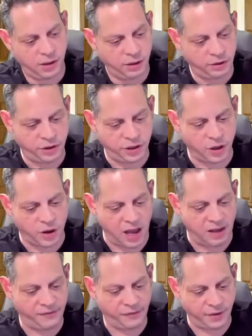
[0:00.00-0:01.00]
to show
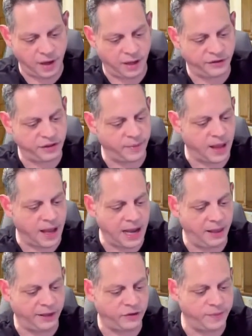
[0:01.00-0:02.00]
off some of the
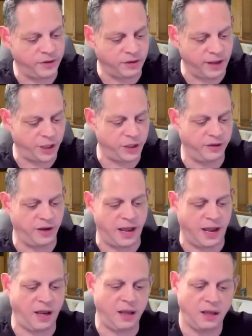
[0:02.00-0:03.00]
highlights from this collection today.